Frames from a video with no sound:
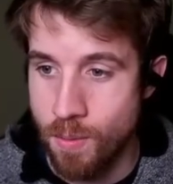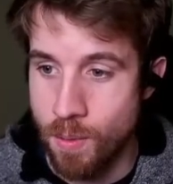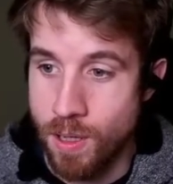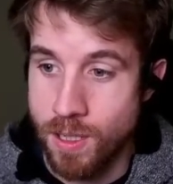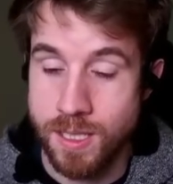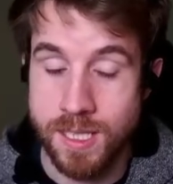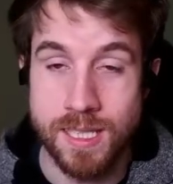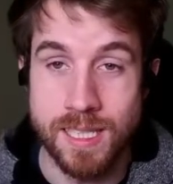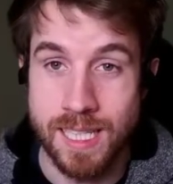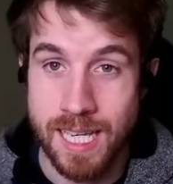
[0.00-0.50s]

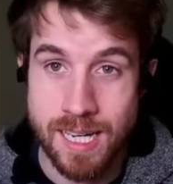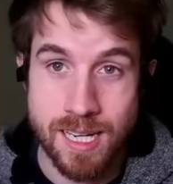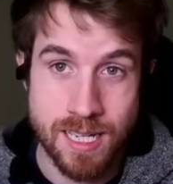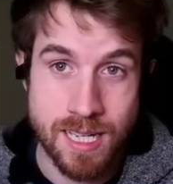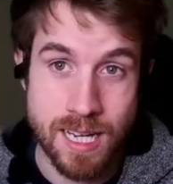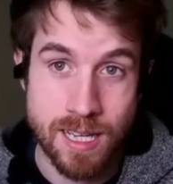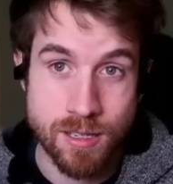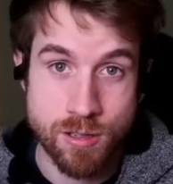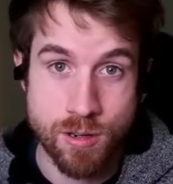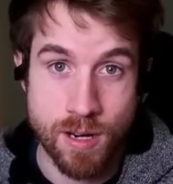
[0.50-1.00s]
Well, Lady
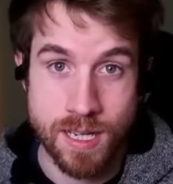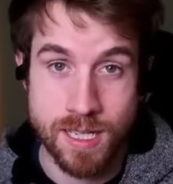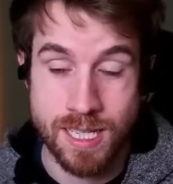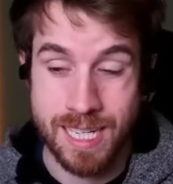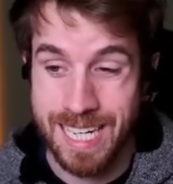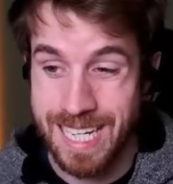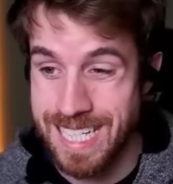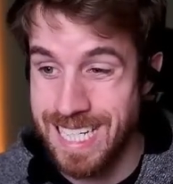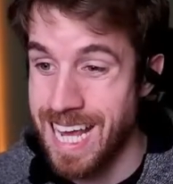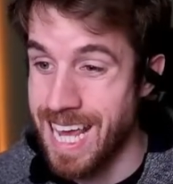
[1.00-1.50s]
Deathstrike's
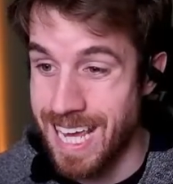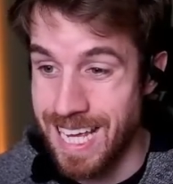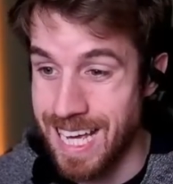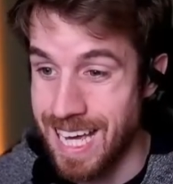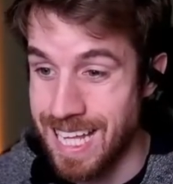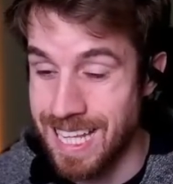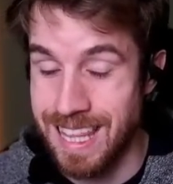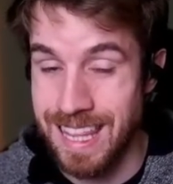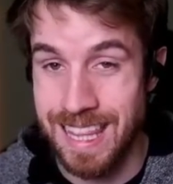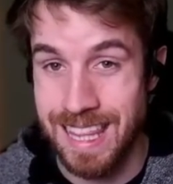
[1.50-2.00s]
going to take
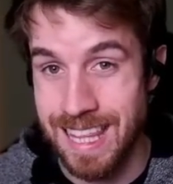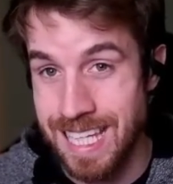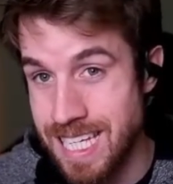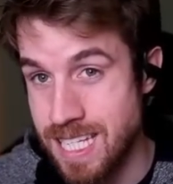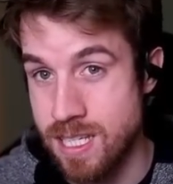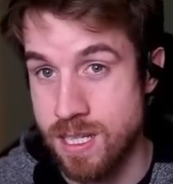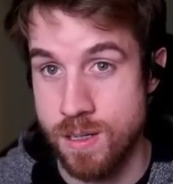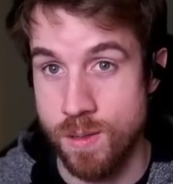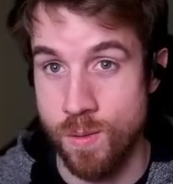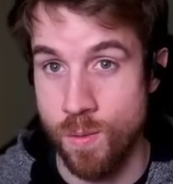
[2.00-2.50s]
at
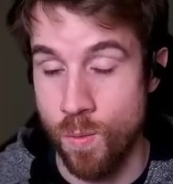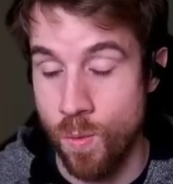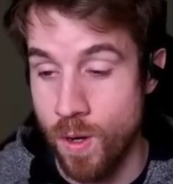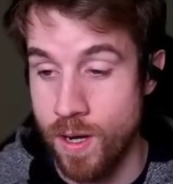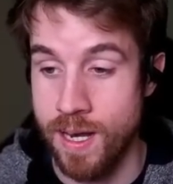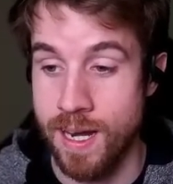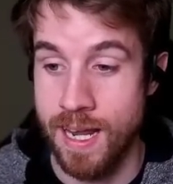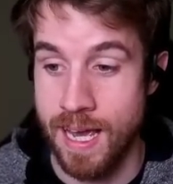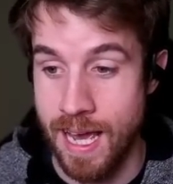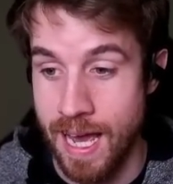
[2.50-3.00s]
least
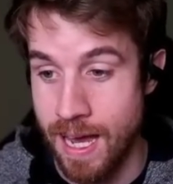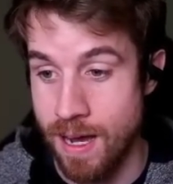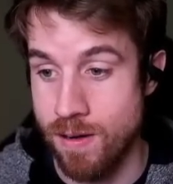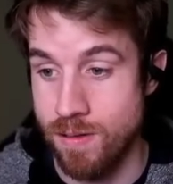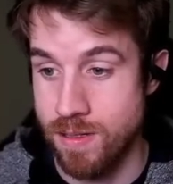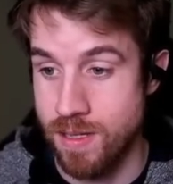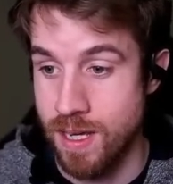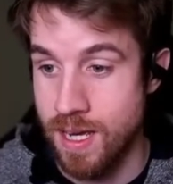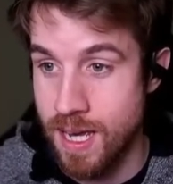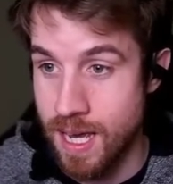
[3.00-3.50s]
1
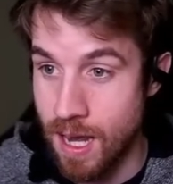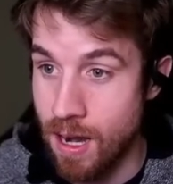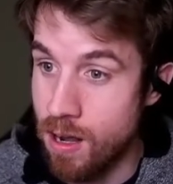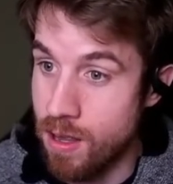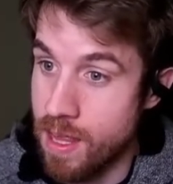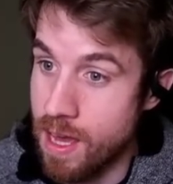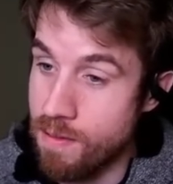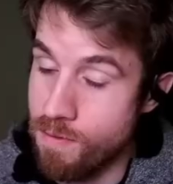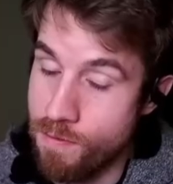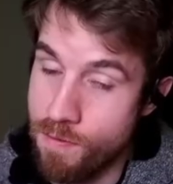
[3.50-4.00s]
out, and
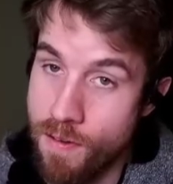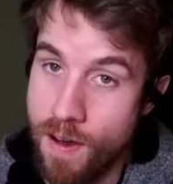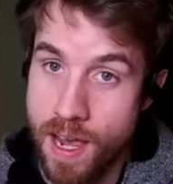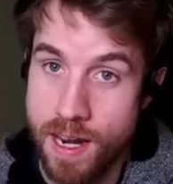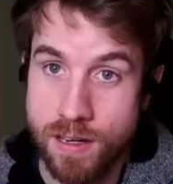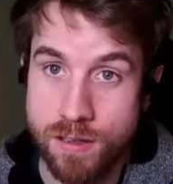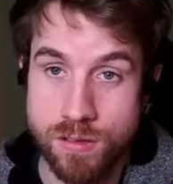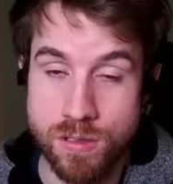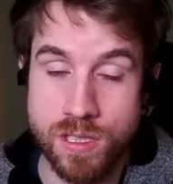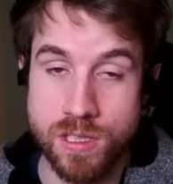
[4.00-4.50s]
on that
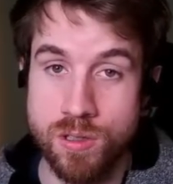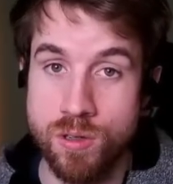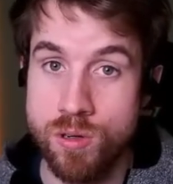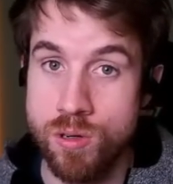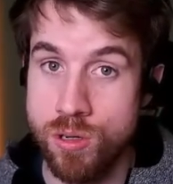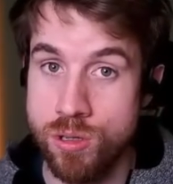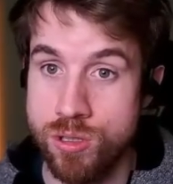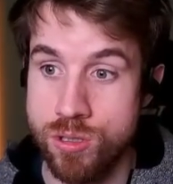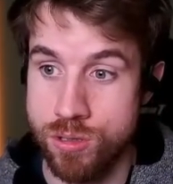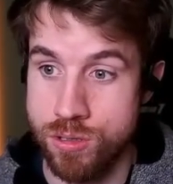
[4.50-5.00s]
final and
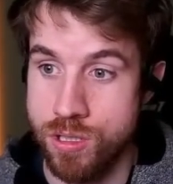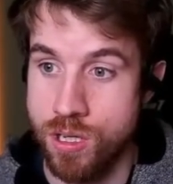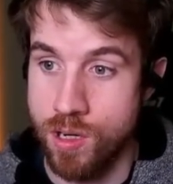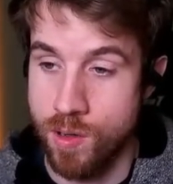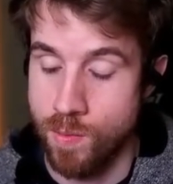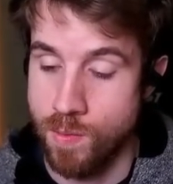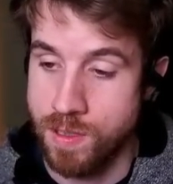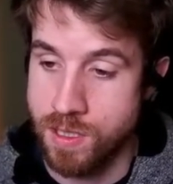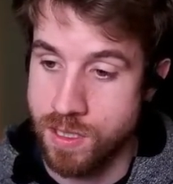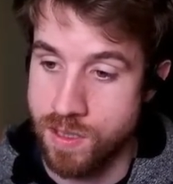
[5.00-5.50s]
crucial
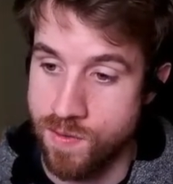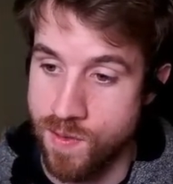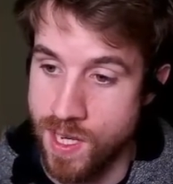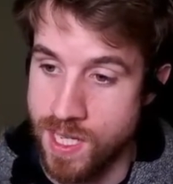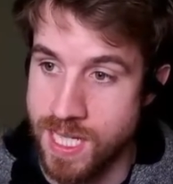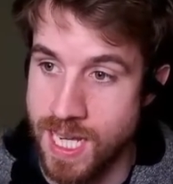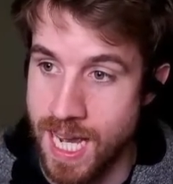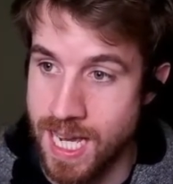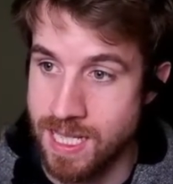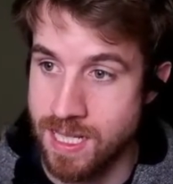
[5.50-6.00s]
turn, which is
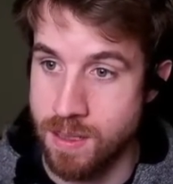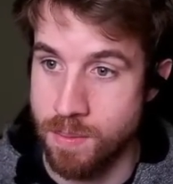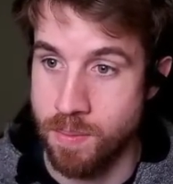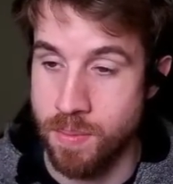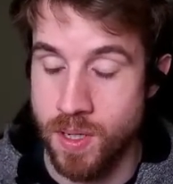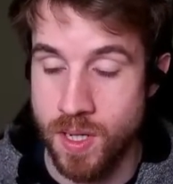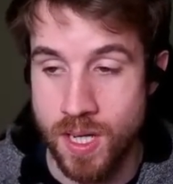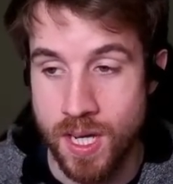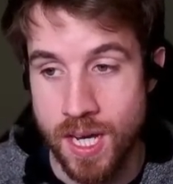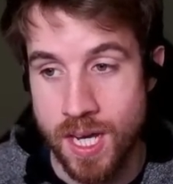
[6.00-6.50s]
fantastic,
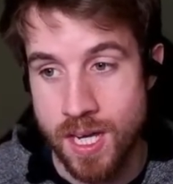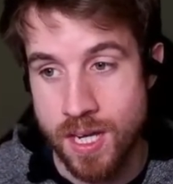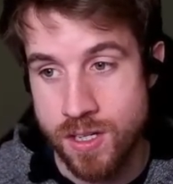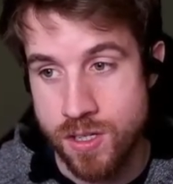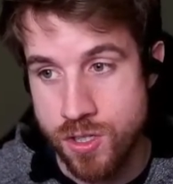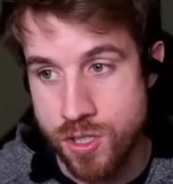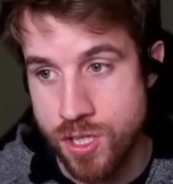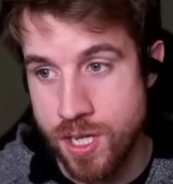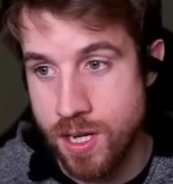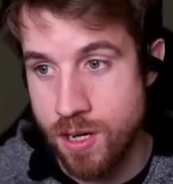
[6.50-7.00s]
but
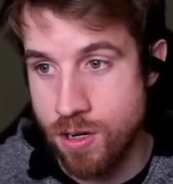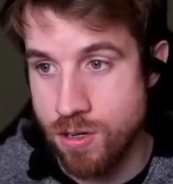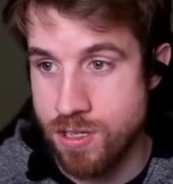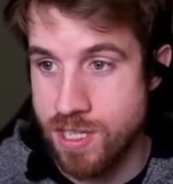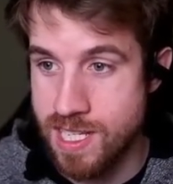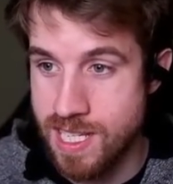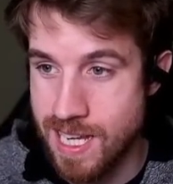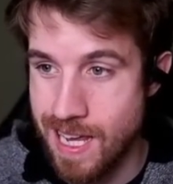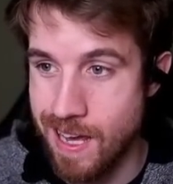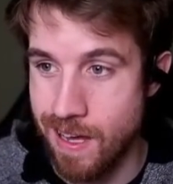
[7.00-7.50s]
she
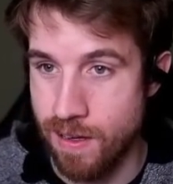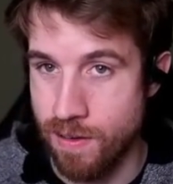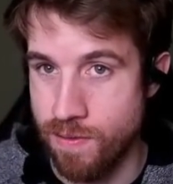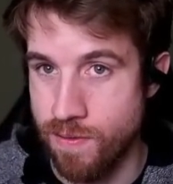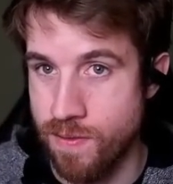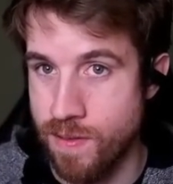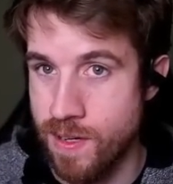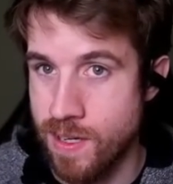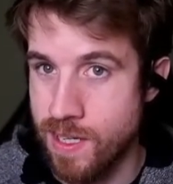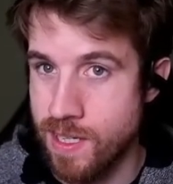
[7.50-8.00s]

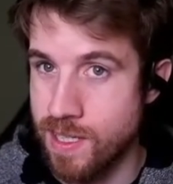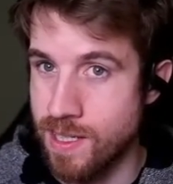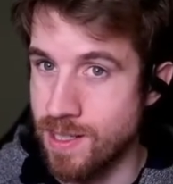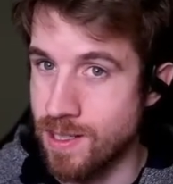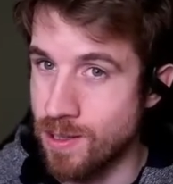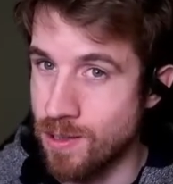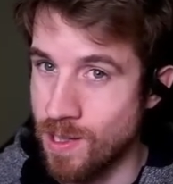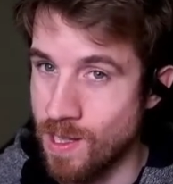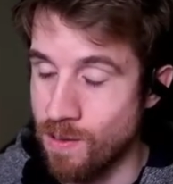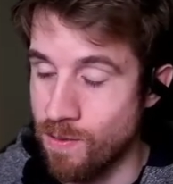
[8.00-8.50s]
herself is
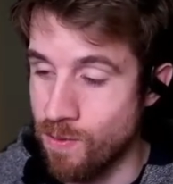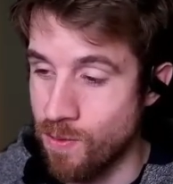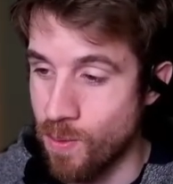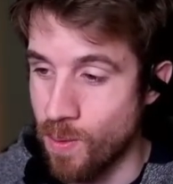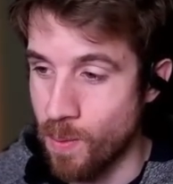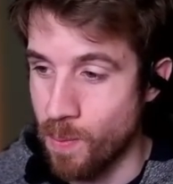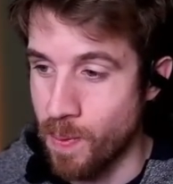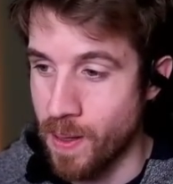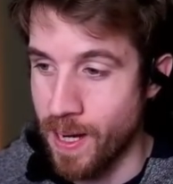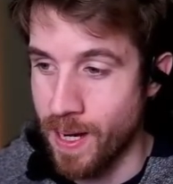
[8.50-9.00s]
only
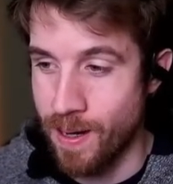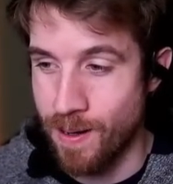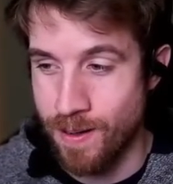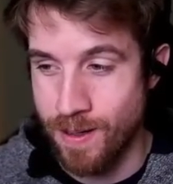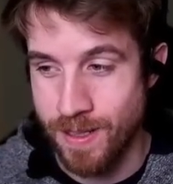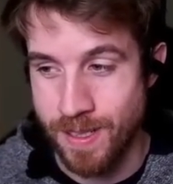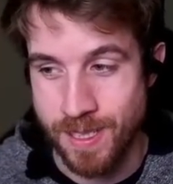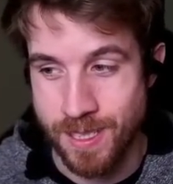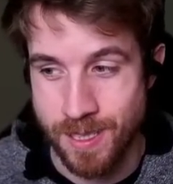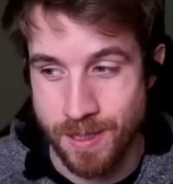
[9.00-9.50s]
4
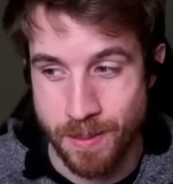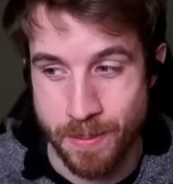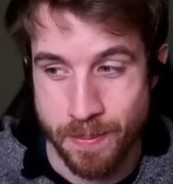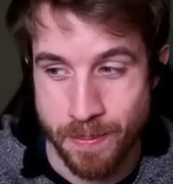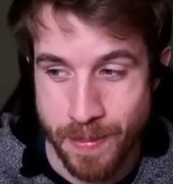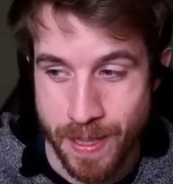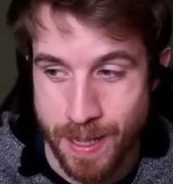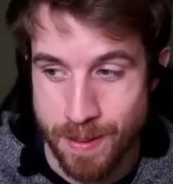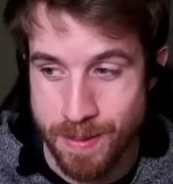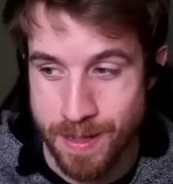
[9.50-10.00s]
power, so
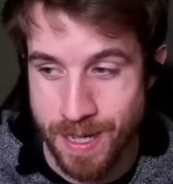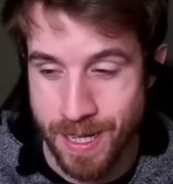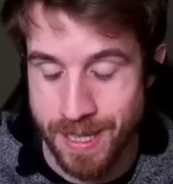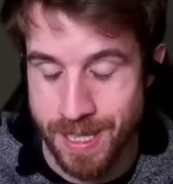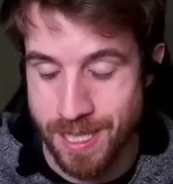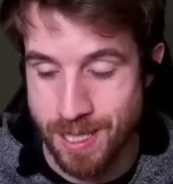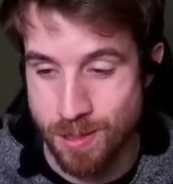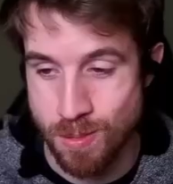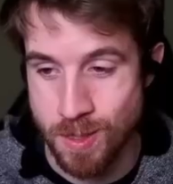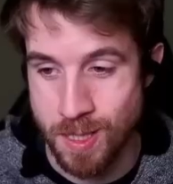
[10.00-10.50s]
maybe not
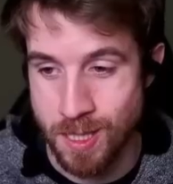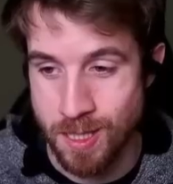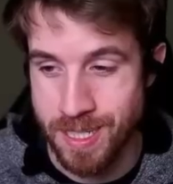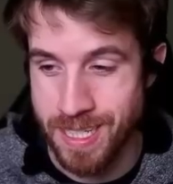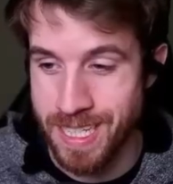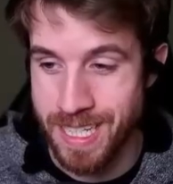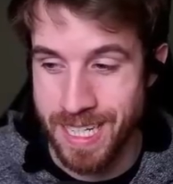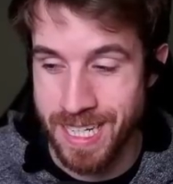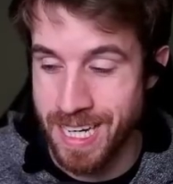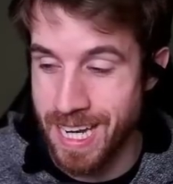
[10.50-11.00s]
the swing you
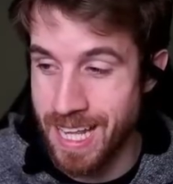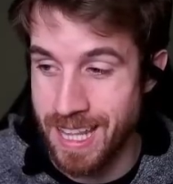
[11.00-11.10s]
needed.